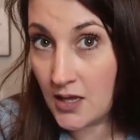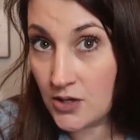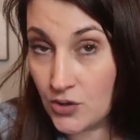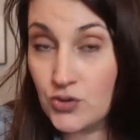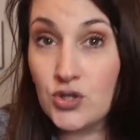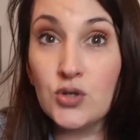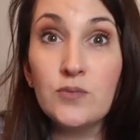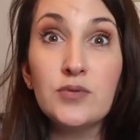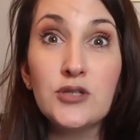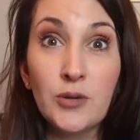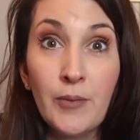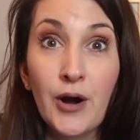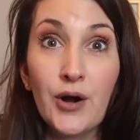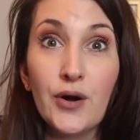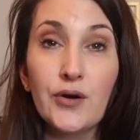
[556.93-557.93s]
YouTube
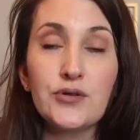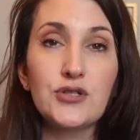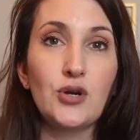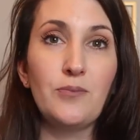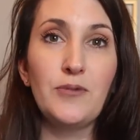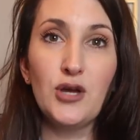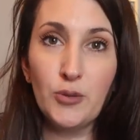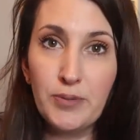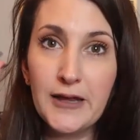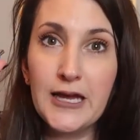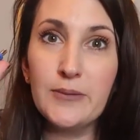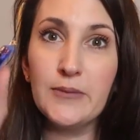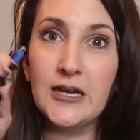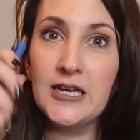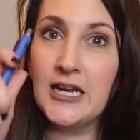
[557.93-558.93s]
tomorrow. So meal
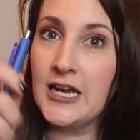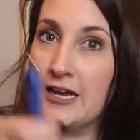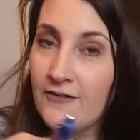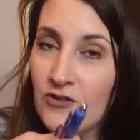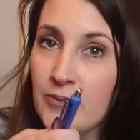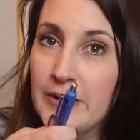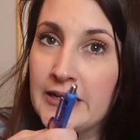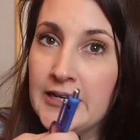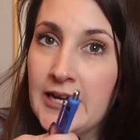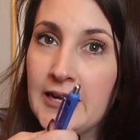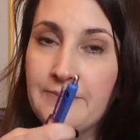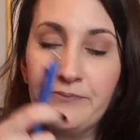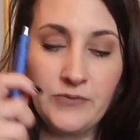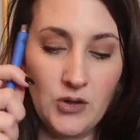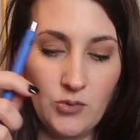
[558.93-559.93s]
plan Monday, every
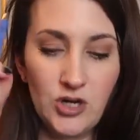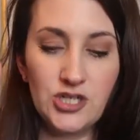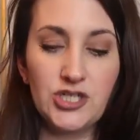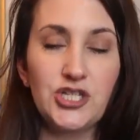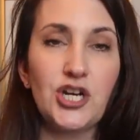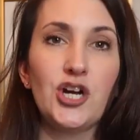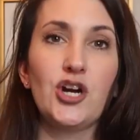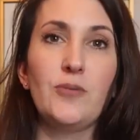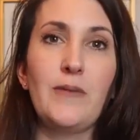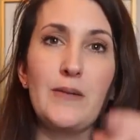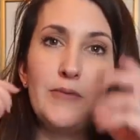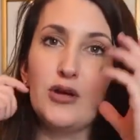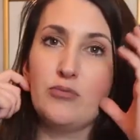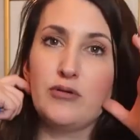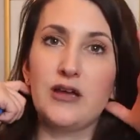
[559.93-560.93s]
Monday, where I share my
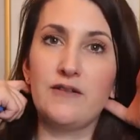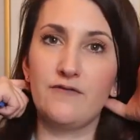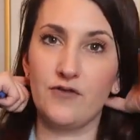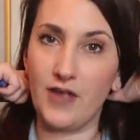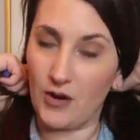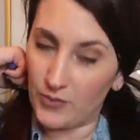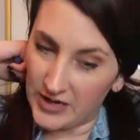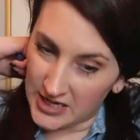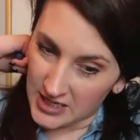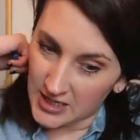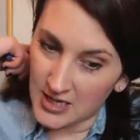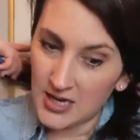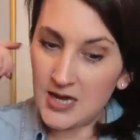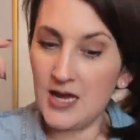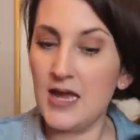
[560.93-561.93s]
meal plan for that week
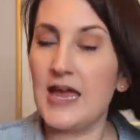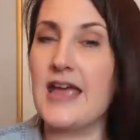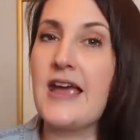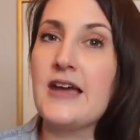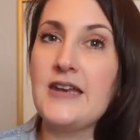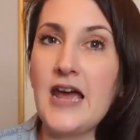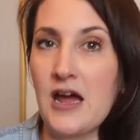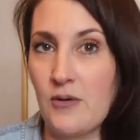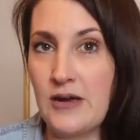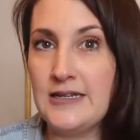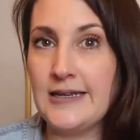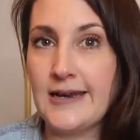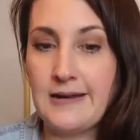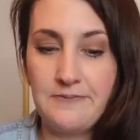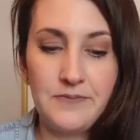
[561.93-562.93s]
and how I
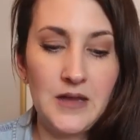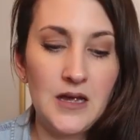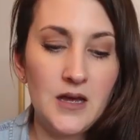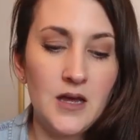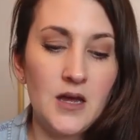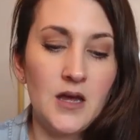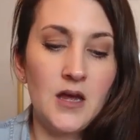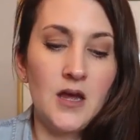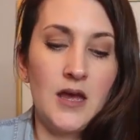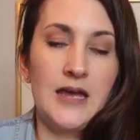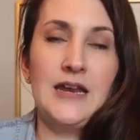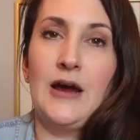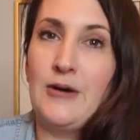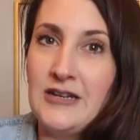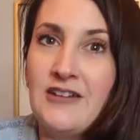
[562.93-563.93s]
did it
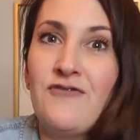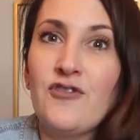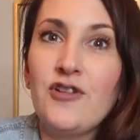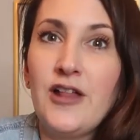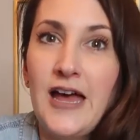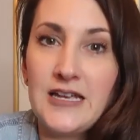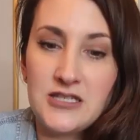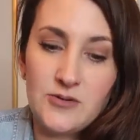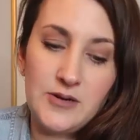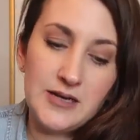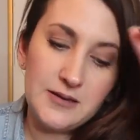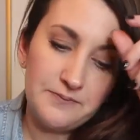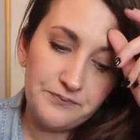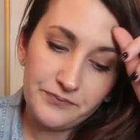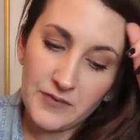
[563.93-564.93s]
and how I did for the last week.
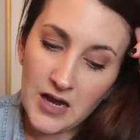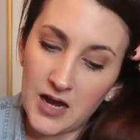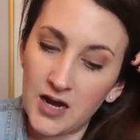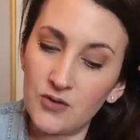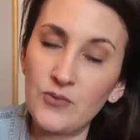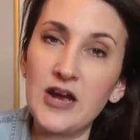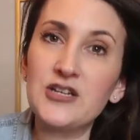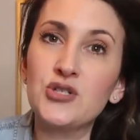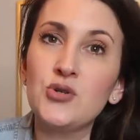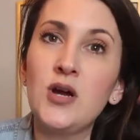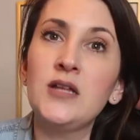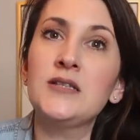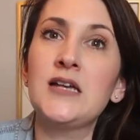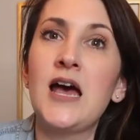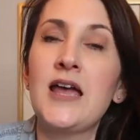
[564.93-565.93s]

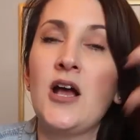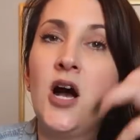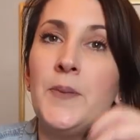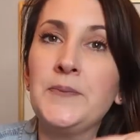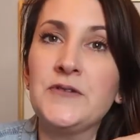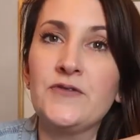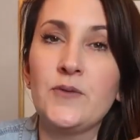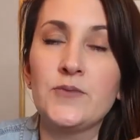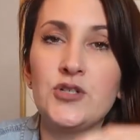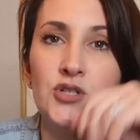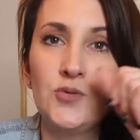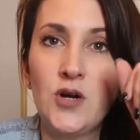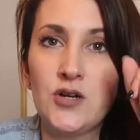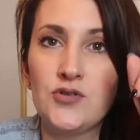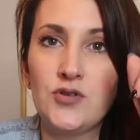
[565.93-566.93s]
Restaurants, I upped from
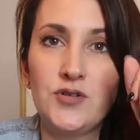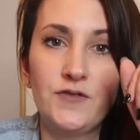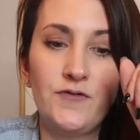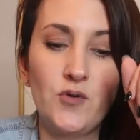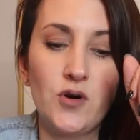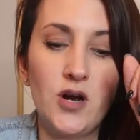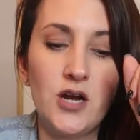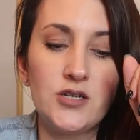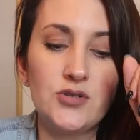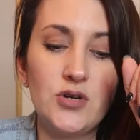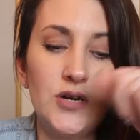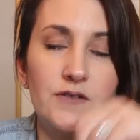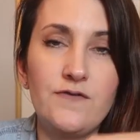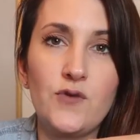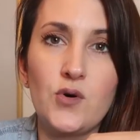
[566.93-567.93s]
200 to
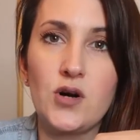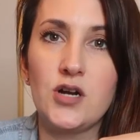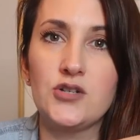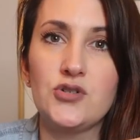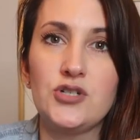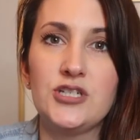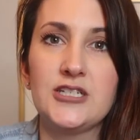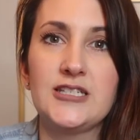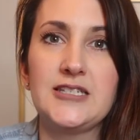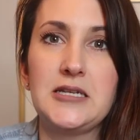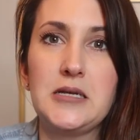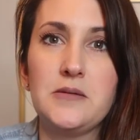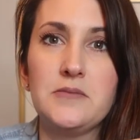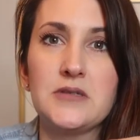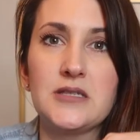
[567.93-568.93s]
400. 400 just
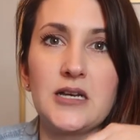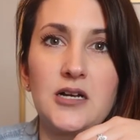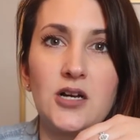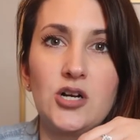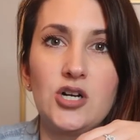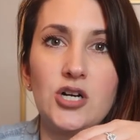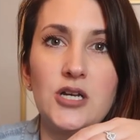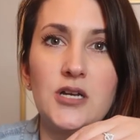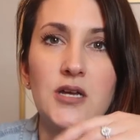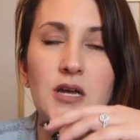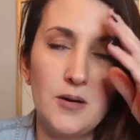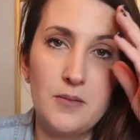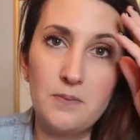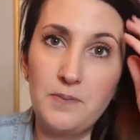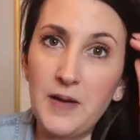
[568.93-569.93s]
seems like a good
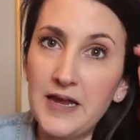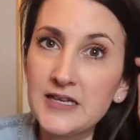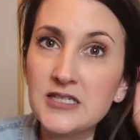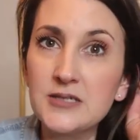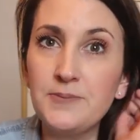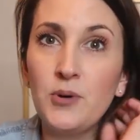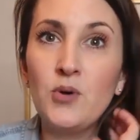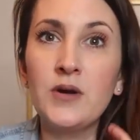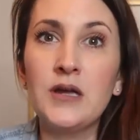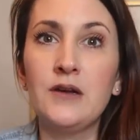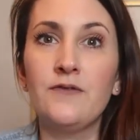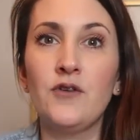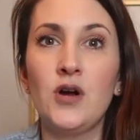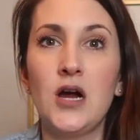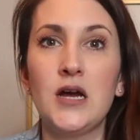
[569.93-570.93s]
base point
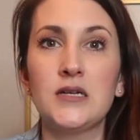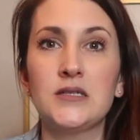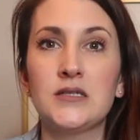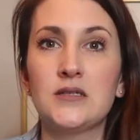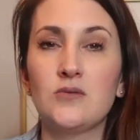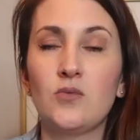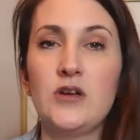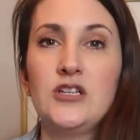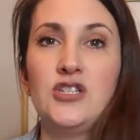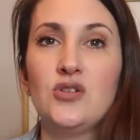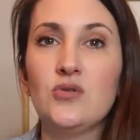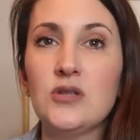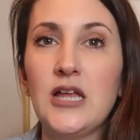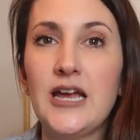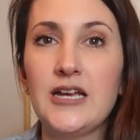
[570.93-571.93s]
for us. We
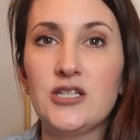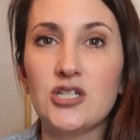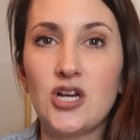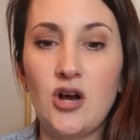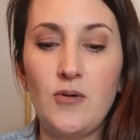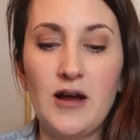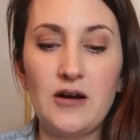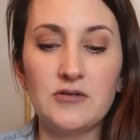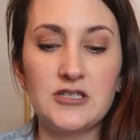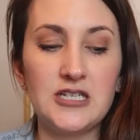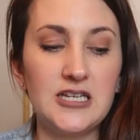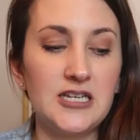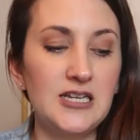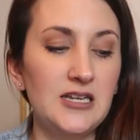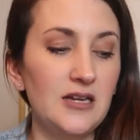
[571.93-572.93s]
do like to go out to
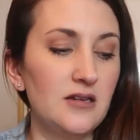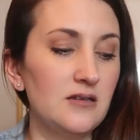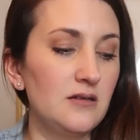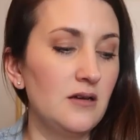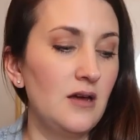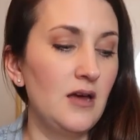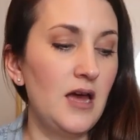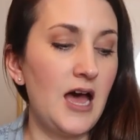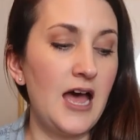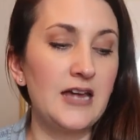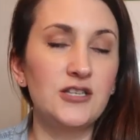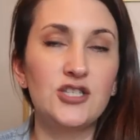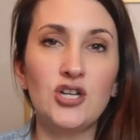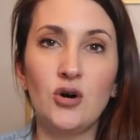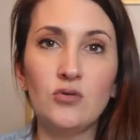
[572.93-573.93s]
eat. I
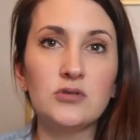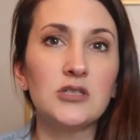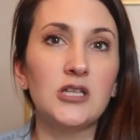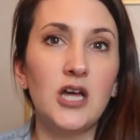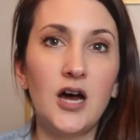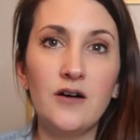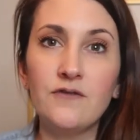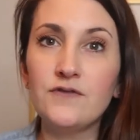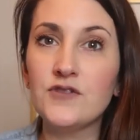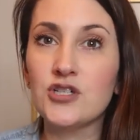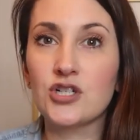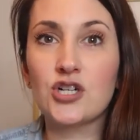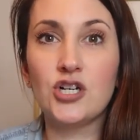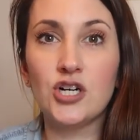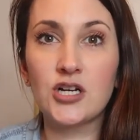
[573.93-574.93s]
don't love to
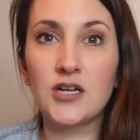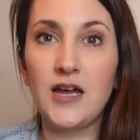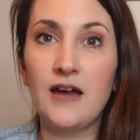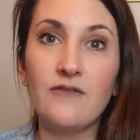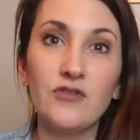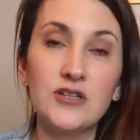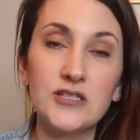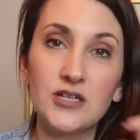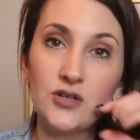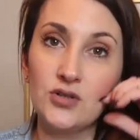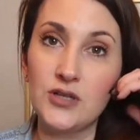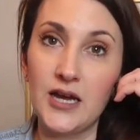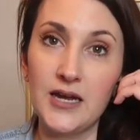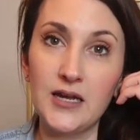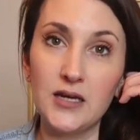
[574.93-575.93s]
cook every single
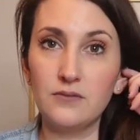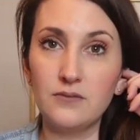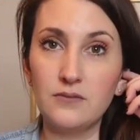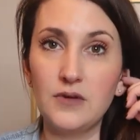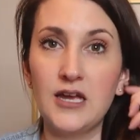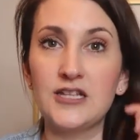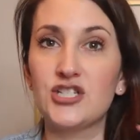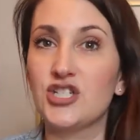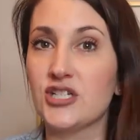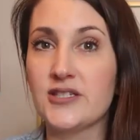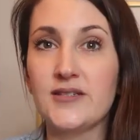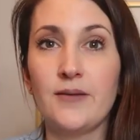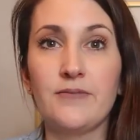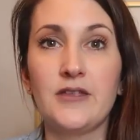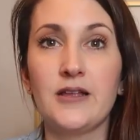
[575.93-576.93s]
night. It's just
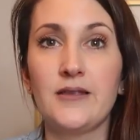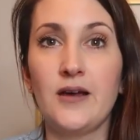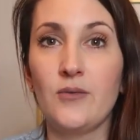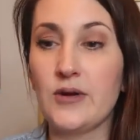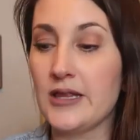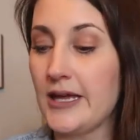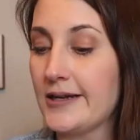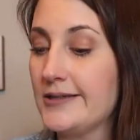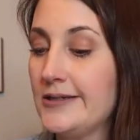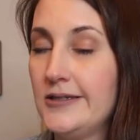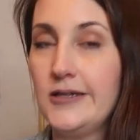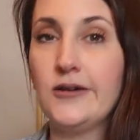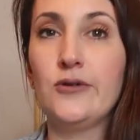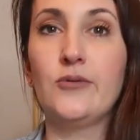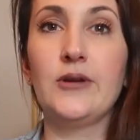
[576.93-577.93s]
something that we like to
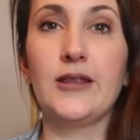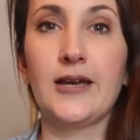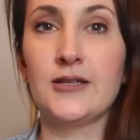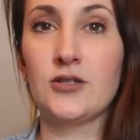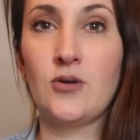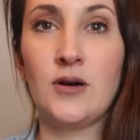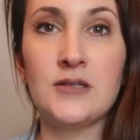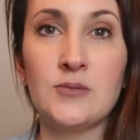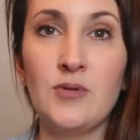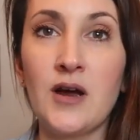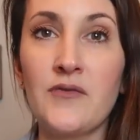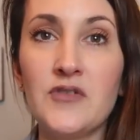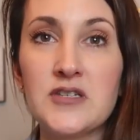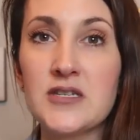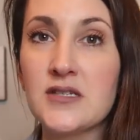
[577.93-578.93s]
do. We like to go out to
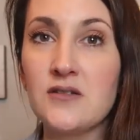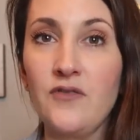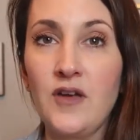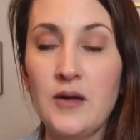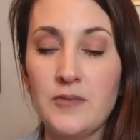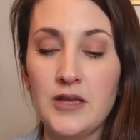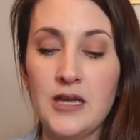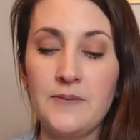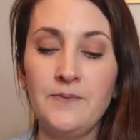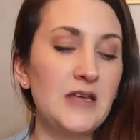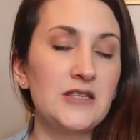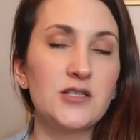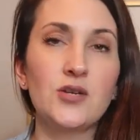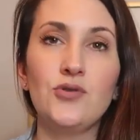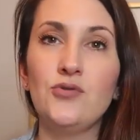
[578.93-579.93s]
breakfast as a family.
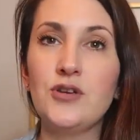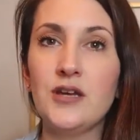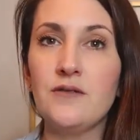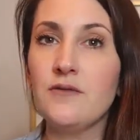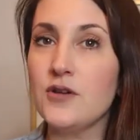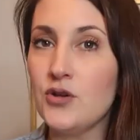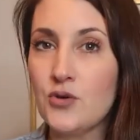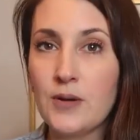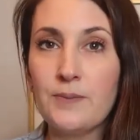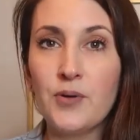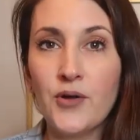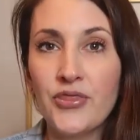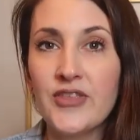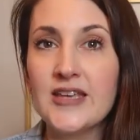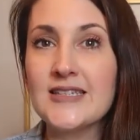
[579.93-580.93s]
And so you can
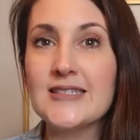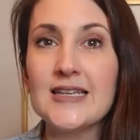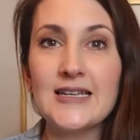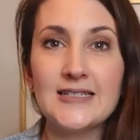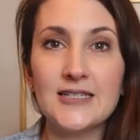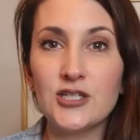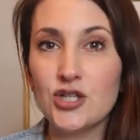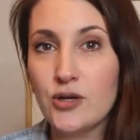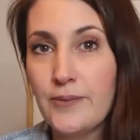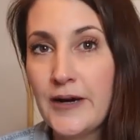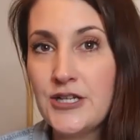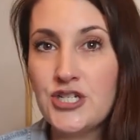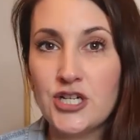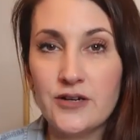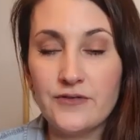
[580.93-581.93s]
put these things into your
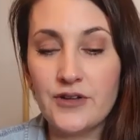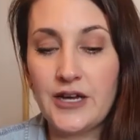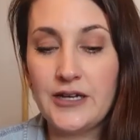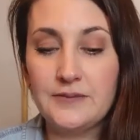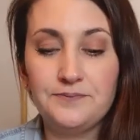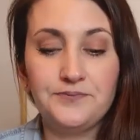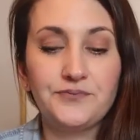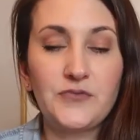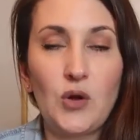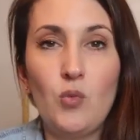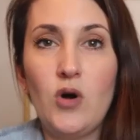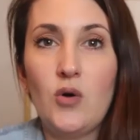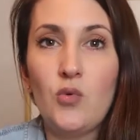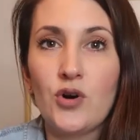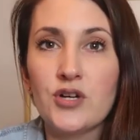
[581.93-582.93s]
budget of like
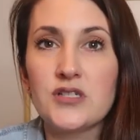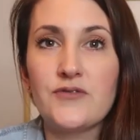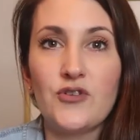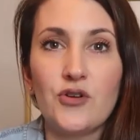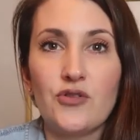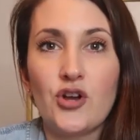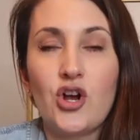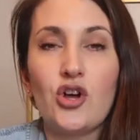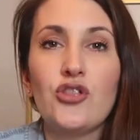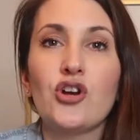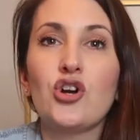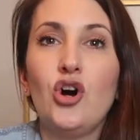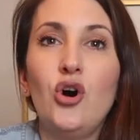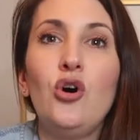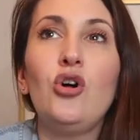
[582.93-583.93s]
what works for you. The
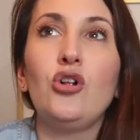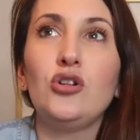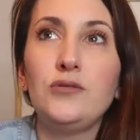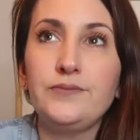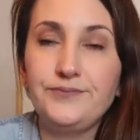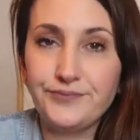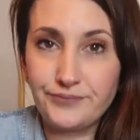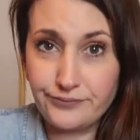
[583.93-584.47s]
goal,